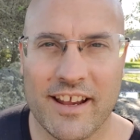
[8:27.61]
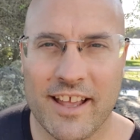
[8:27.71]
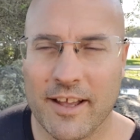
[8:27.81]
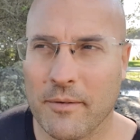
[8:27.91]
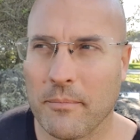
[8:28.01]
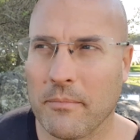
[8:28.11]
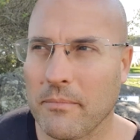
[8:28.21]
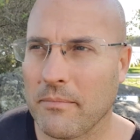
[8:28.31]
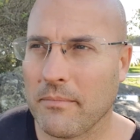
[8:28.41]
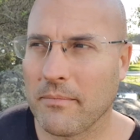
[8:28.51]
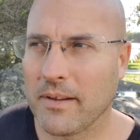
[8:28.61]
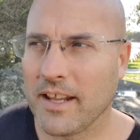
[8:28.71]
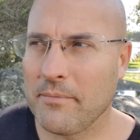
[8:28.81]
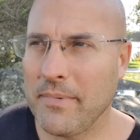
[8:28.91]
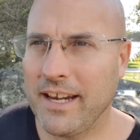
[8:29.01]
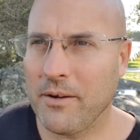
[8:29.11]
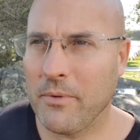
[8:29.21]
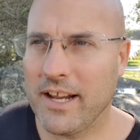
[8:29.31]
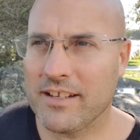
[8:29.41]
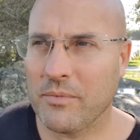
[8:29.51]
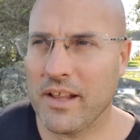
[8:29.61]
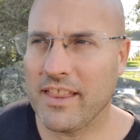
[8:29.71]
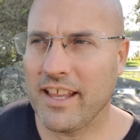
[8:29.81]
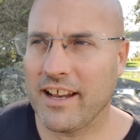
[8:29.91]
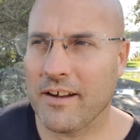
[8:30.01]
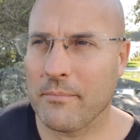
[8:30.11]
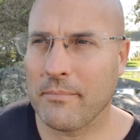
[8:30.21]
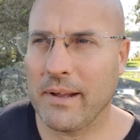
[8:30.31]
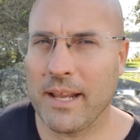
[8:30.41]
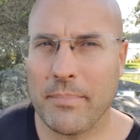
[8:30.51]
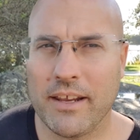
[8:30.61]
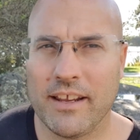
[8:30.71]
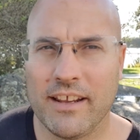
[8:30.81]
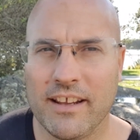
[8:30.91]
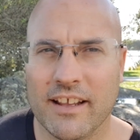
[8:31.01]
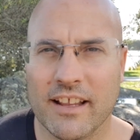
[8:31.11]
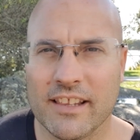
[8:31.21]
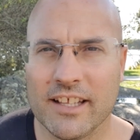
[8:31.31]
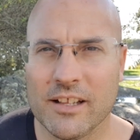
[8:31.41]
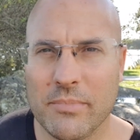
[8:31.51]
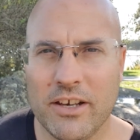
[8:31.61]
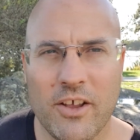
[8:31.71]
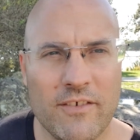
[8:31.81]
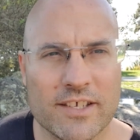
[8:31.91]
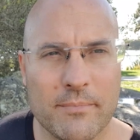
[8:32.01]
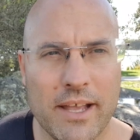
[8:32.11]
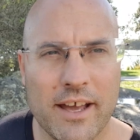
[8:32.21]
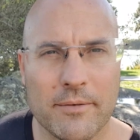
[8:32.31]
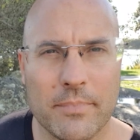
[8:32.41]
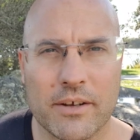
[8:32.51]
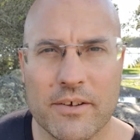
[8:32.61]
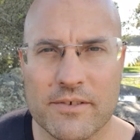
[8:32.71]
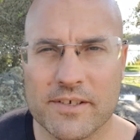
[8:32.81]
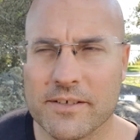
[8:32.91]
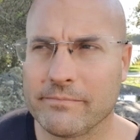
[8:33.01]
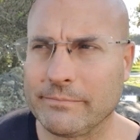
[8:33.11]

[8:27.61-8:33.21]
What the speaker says: In many ways one that I'm maybe a little bit nervous about, because